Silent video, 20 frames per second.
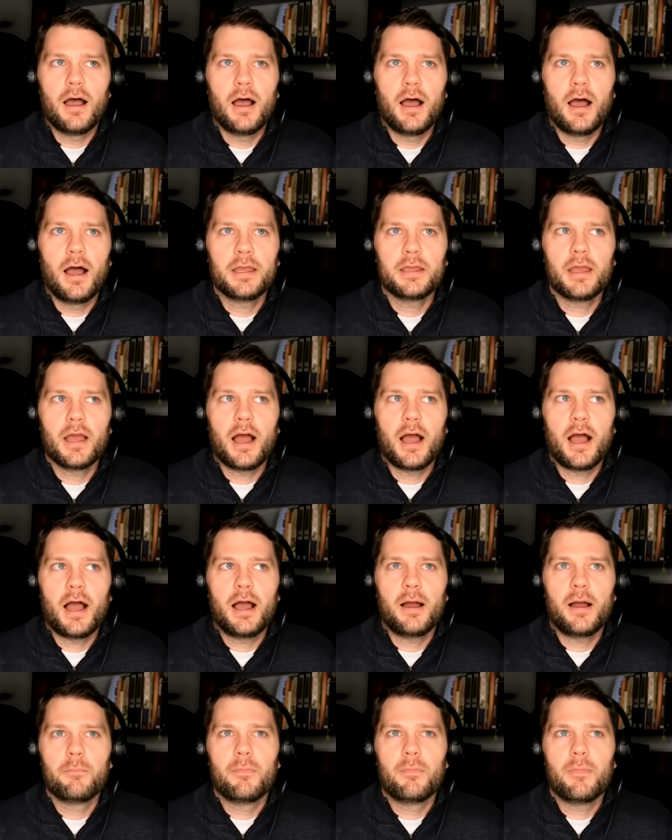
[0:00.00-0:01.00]
I
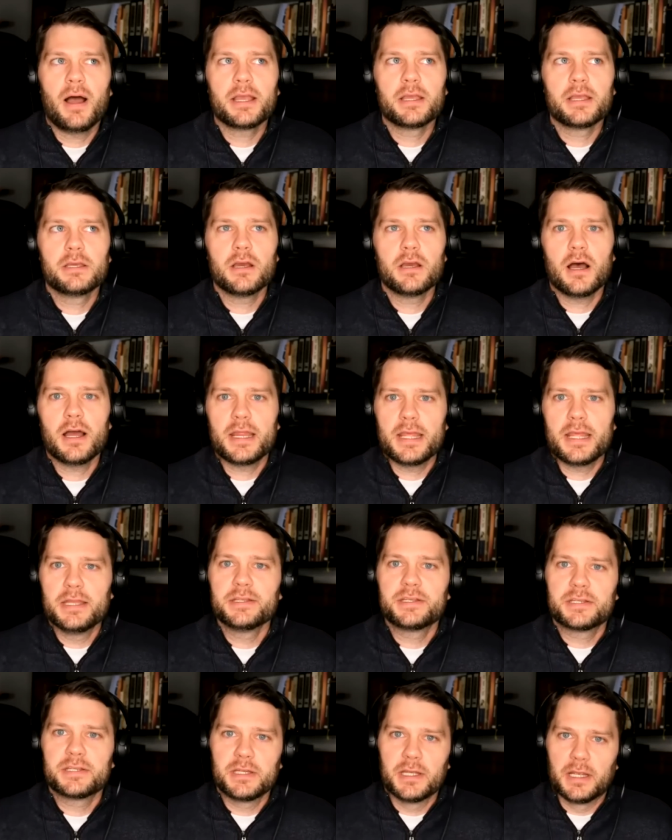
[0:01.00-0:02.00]
my gut
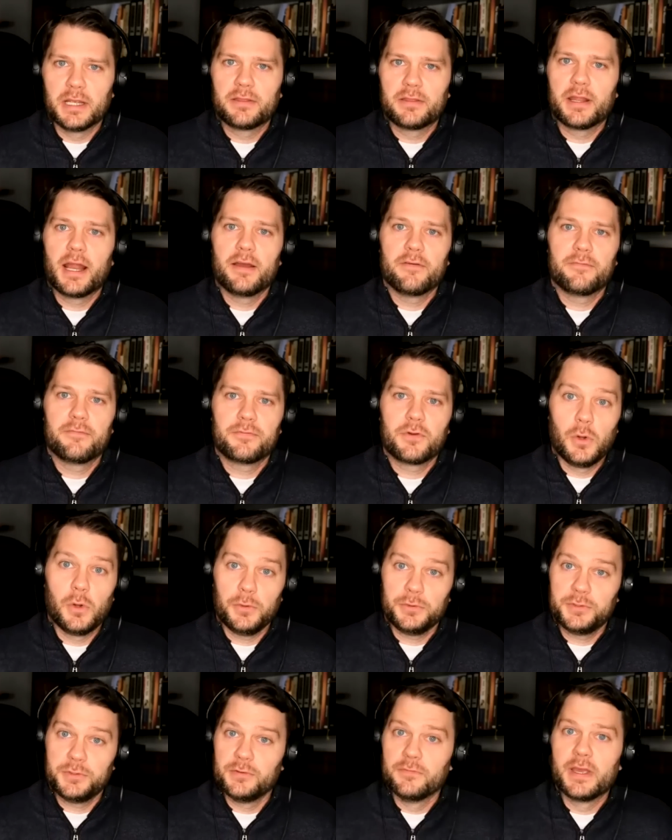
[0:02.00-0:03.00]
instinct that I've
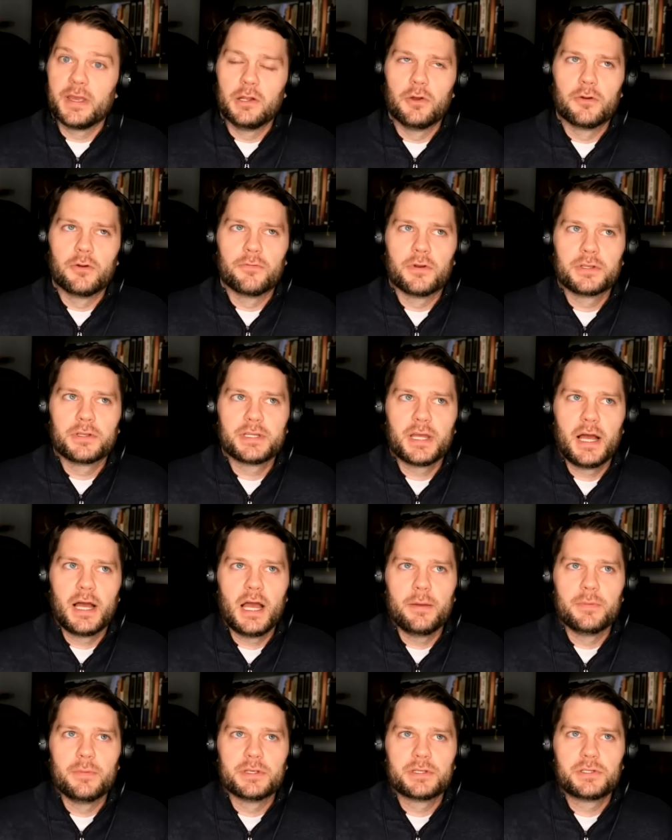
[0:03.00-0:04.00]
cultivated over
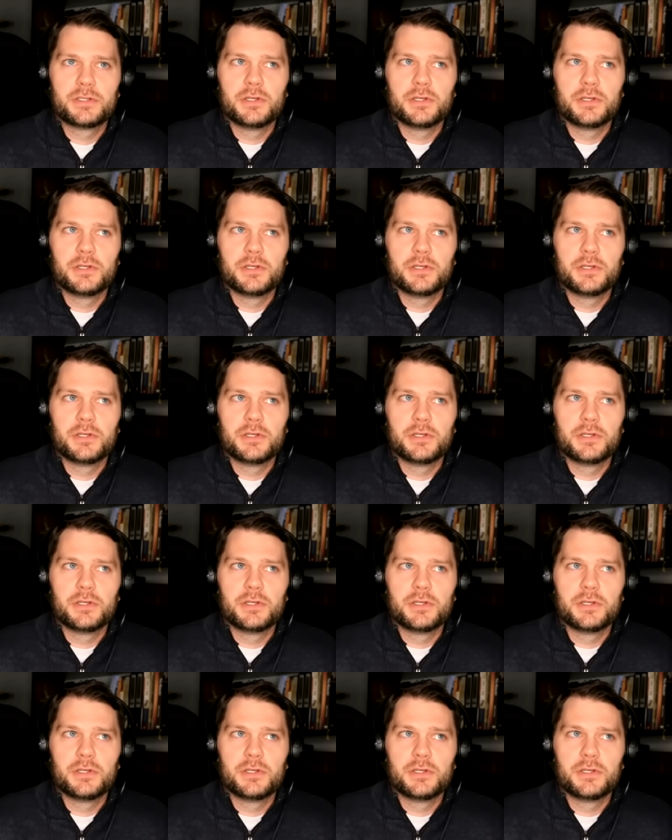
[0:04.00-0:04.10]
time is